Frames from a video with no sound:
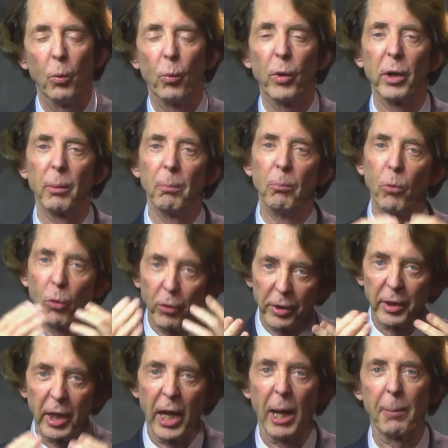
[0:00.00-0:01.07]
we are more
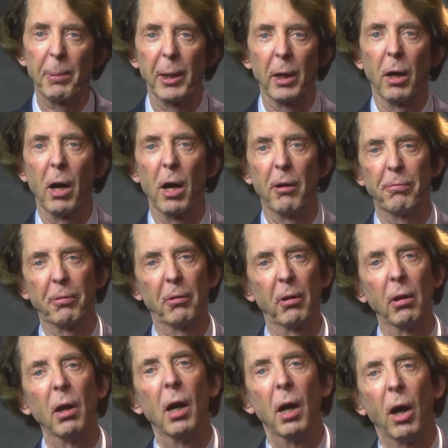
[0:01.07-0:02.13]
than happy to offer